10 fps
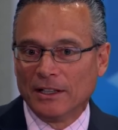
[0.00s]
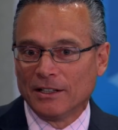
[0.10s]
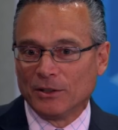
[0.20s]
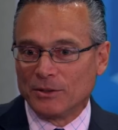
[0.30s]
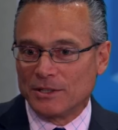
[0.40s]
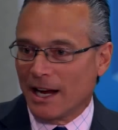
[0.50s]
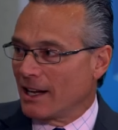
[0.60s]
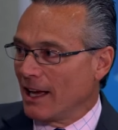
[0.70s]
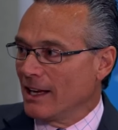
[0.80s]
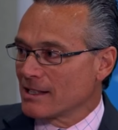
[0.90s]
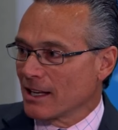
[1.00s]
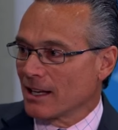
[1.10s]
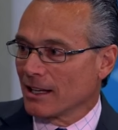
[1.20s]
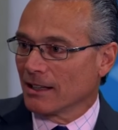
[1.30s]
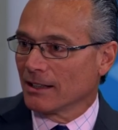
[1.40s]
you know, data as
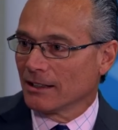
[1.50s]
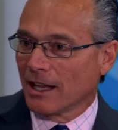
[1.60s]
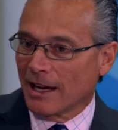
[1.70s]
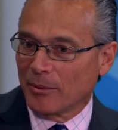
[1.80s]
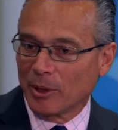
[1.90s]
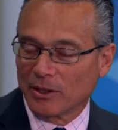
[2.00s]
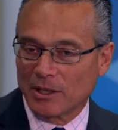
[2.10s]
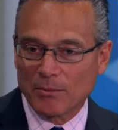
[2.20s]
a liability.